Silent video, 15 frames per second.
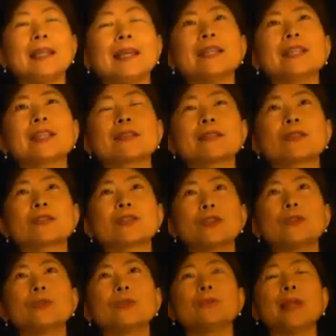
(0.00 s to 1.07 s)
just
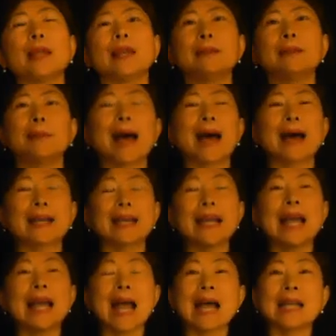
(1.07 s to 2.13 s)
too laid back.
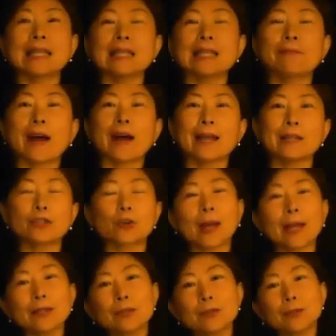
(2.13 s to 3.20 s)
And if I
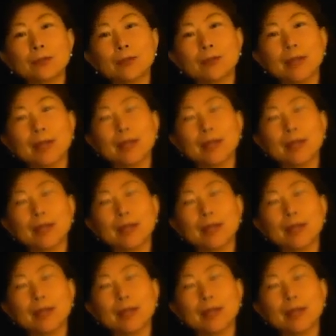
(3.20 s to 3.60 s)
try to